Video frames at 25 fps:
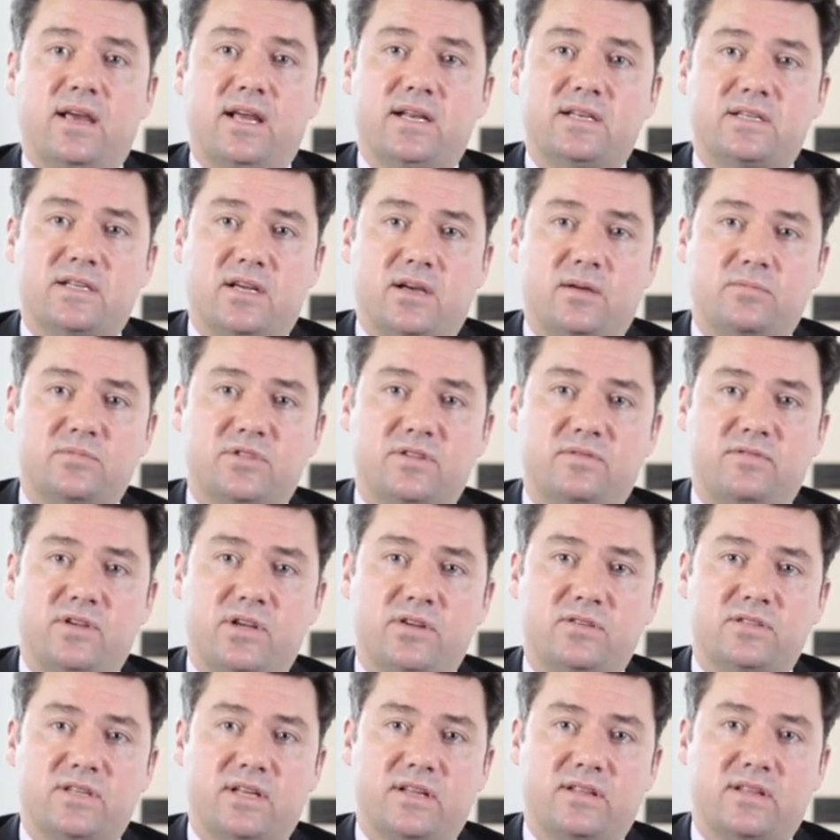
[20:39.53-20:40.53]
in terms of
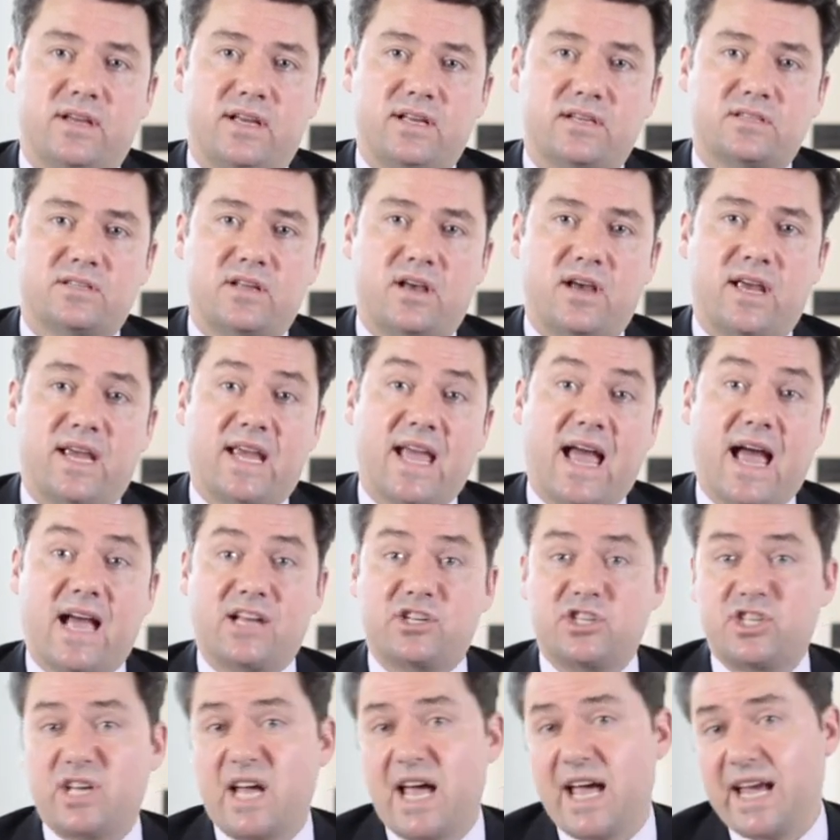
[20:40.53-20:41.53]
using things like
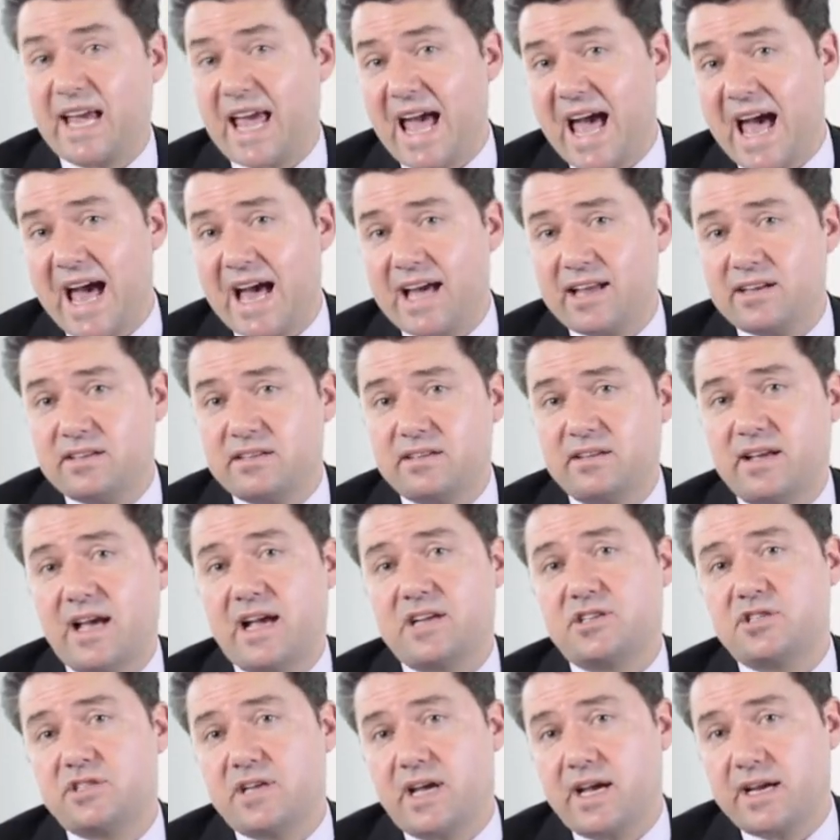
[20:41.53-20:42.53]
hashtag ad,
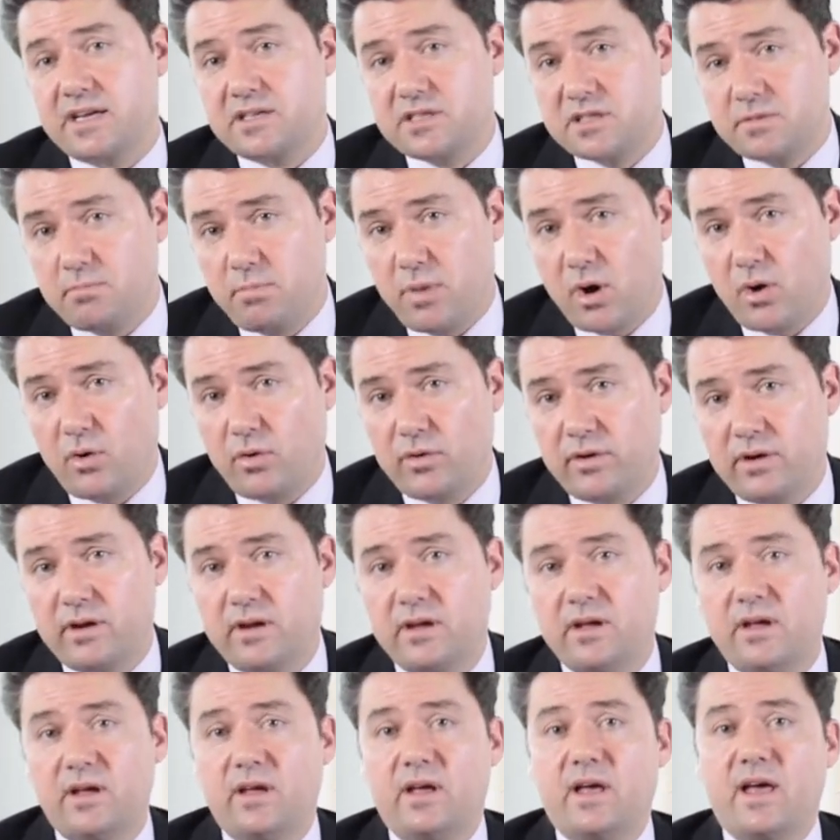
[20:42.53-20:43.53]
hashtag
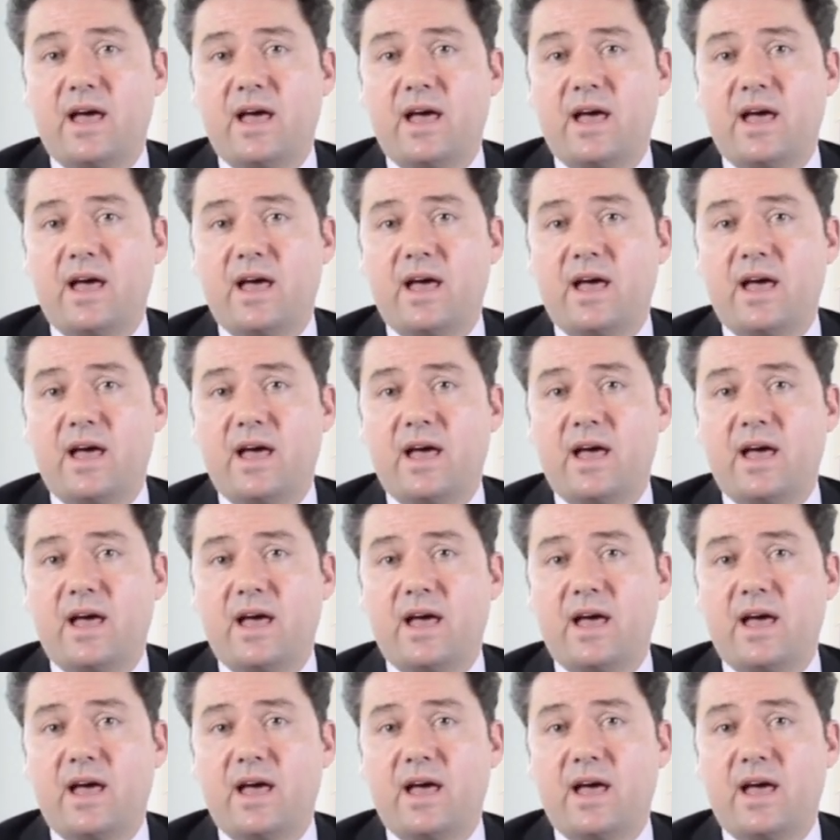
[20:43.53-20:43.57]
spon,